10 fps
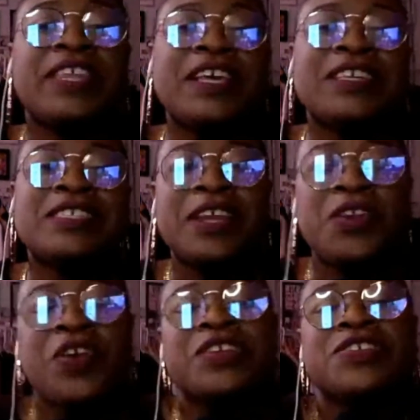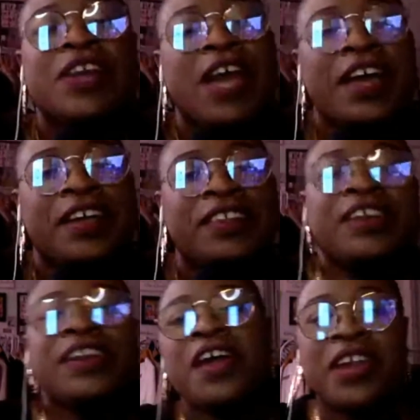things. Like, New Yorkers are kind,
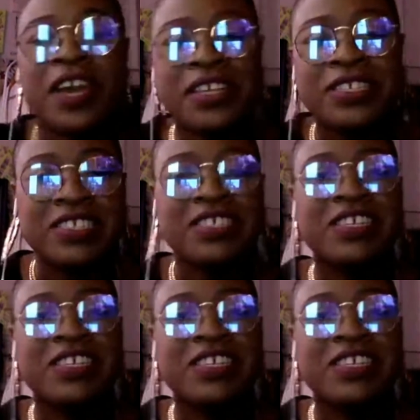they're not nice.